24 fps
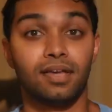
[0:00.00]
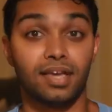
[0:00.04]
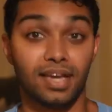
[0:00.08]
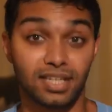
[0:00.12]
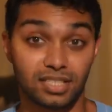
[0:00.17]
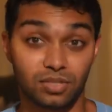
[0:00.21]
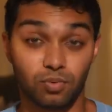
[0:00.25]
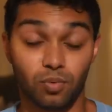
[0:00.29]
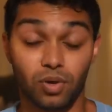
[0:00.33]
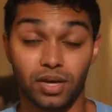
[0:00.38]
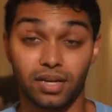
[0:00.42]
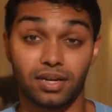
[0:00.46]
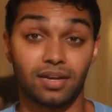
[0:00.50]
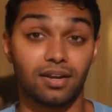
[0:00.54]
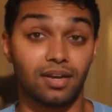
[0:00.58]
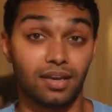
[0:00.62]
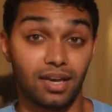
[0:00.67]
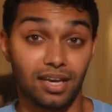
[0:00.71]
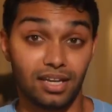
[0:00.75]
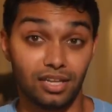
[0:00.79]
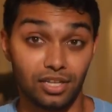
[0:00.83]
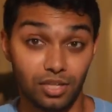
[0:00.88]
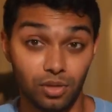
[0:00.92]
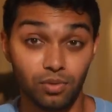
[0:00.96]
Guess
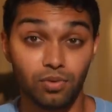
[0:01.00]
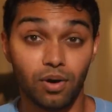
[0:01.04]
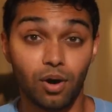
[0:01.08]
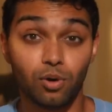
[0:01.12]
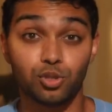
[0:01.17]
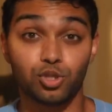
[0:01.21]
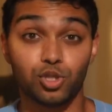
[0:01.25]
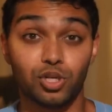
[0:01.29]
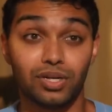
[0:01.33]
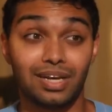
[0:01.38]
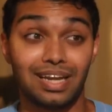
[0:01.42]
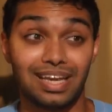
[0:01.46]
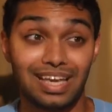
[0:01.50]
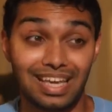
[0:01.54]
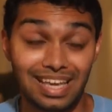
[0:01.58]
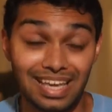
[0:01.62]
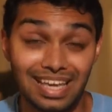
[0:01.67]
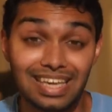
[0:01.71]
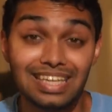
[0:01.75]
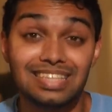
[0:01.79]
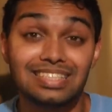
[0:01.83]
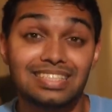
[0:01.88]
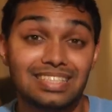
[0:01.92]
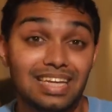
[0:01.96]
what? A new ocean
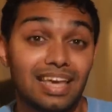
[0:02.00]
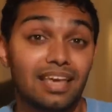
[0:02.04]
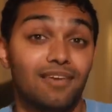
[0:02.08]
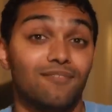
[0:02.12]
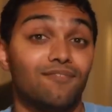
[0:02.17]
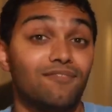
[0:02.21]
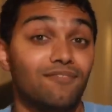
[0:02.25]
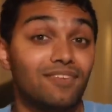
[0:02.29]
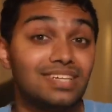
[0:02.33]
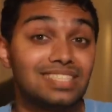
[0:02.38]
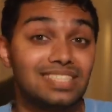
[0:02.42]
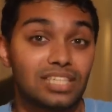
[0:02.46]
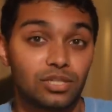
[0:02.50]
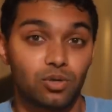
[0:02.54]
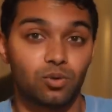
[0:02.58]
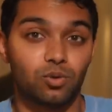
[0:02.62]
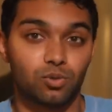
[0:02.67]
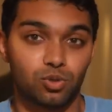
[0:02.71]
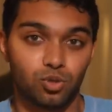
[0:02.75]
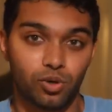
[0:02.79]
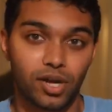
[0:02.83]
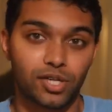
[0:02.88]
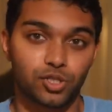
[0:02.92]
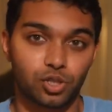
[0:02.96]
is a
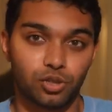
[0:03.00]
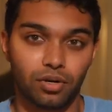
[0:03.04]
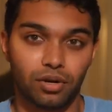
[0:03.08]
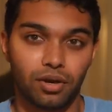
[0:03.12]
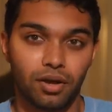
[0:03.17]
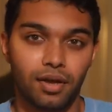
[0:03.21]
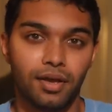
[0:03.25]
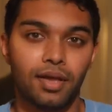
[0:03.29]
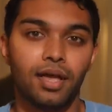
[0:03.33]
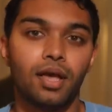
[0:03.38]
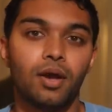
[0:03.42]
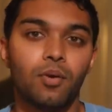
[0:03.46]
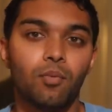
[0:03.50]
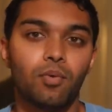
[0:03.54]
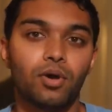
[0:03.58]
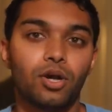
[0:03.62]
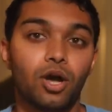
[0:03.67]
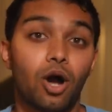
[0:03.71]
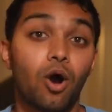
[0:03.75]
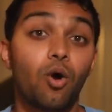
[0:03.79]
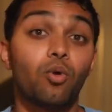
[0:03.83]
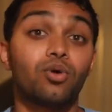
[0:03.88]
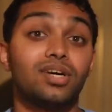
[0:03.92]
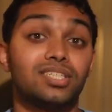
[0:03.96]
physical treasure.
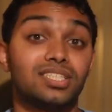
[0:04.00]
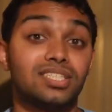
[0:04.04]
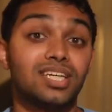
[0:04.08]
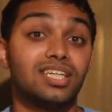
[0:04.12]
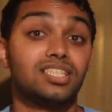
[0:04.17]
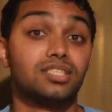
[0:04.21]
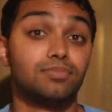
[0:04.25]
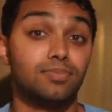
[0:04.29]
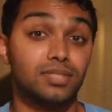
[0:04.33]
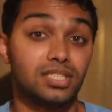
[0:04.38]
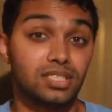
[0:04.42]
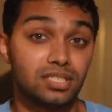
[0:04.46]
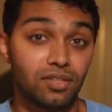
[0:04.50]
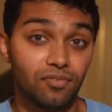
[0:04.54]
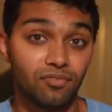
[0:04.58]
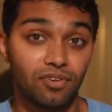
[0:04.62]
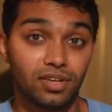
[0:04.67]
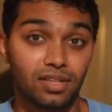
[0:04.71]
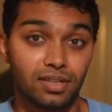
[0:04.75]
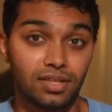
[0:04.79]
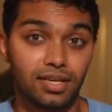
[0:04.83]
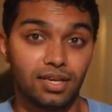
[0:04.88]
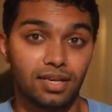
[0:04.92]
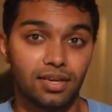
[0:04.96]
What Oda said
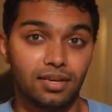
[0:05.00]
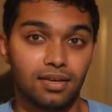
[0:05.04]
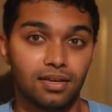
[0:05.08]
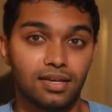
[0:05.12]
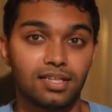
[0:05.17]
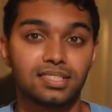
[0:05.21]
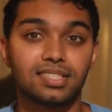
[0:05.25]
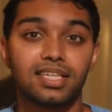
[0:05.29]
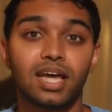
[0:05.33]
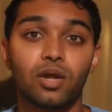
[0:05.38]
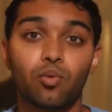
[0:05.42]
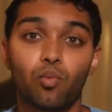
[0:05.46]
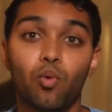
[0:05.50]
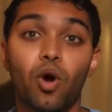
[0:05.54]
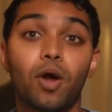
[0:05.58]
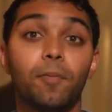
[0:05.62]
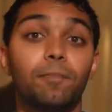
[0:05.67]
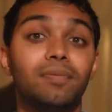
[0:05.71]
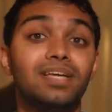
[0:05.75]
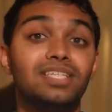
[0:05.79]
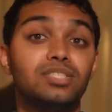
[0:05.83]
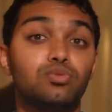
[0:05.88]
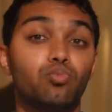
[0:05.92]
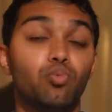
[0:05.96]
specifically is that
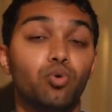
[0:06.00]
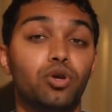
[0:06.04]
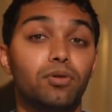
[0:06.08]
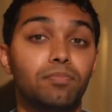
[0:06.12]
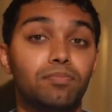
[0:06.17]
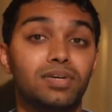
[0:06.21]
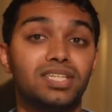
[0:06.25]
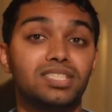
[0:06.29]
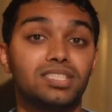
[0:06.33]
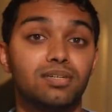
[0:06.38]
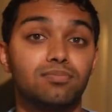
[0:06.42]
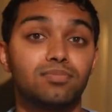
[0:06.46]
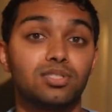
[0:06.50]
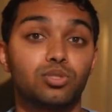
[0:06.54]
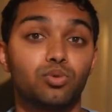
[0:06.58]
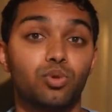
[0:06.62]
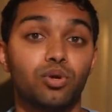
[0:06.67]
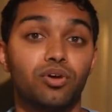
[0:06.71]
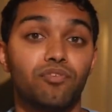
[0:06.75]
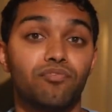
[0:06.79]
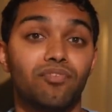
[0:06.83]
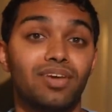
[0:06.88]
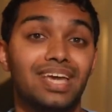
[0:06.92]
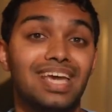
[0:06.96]
One Piece wouldn't be some
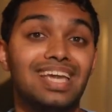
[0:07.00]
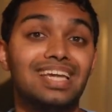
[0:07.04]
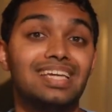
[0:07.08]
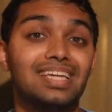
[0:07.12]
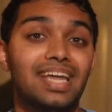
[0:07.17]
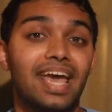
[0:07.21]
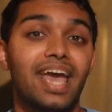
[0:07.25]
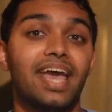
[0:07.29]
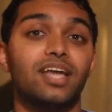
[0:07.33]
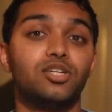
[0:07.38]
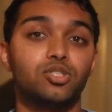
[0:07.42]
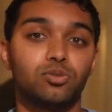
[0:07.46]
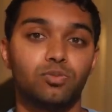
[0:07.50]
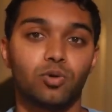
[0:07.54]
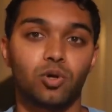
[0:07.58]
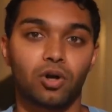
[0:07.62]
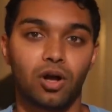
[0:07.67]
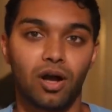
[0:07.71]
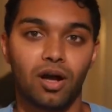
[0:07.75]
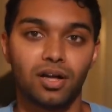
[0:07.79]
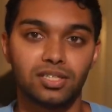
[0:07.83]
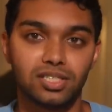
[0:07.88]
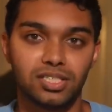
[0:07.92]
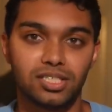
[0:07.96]
sort of intangible
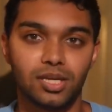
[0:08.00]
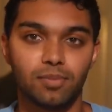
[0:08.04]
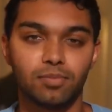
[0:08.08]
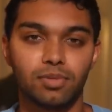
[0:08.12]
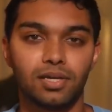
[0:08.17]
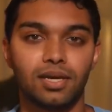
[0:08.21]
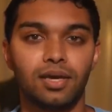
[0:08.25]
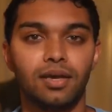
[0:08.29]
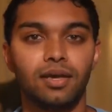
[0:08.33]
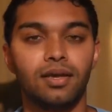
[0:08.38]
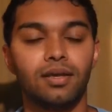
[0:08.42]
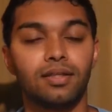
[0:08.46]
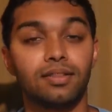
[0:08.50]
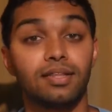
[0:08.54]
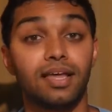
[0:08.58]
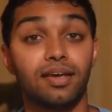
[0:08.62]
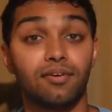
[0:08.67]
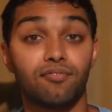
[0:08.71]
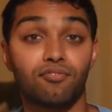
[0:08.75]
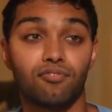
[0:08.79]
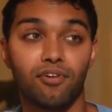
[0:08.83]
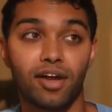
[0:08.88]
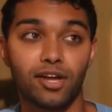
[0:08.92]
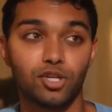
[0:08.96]
concept,
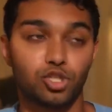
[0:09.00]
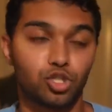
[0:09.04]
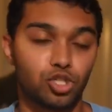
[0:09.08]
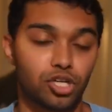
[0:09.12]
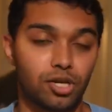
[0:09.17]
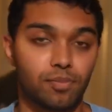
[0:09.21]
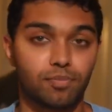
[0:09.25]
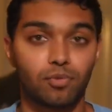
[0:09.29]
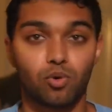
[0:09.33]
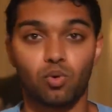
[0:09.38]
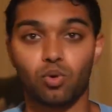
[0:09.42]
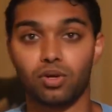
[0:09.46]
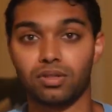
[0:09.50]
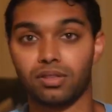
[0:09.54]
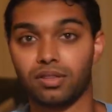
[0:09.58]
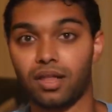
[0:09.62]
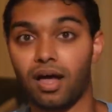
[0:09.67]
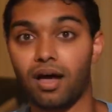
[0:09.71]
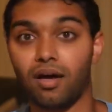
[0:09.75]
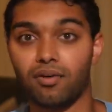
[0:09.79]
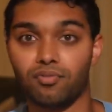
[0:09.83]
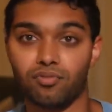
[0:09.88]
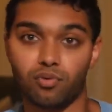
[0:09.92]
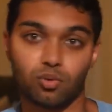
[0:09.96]
like friendship or
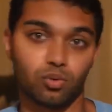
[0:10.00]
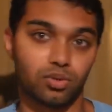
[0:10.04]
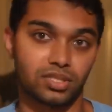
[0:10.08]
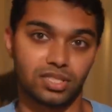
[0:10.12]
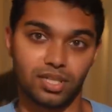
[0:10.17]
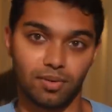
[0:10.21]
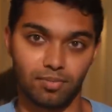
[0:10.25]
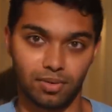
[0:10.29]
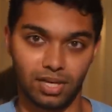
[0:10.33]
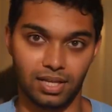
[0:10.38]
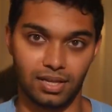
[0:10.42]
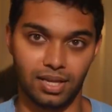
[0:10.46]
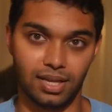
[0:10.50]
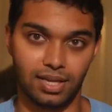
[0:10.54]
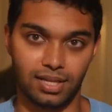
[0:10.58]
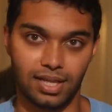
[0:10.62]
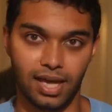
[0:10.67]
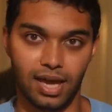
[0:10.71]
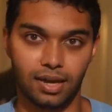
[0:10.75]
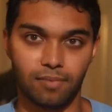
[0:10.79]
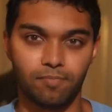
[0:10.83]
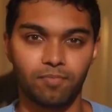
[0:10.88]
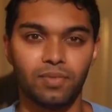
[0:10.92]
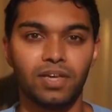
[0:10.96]
love or something like
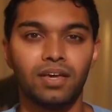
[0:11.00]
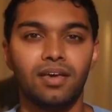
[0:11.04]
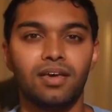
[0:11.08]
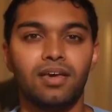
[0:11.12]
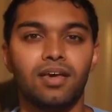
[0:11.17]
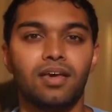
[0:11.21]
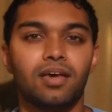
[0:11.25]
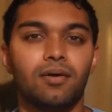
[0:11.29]
that.